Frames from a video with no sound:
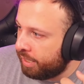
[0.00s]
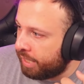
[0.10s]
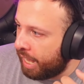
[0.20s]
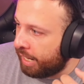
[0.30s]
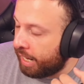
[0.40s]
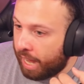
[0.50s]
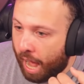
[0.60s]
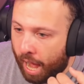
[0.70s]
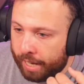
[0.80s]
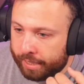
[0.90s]
that
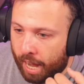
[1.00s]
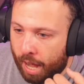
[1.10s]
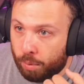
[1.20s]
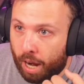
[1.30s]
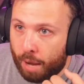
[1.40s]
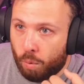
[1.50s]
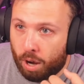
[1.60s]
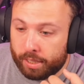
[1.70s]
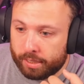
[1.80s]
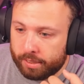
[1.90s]
I got what I
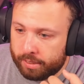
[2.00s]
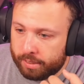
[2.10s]
wanted.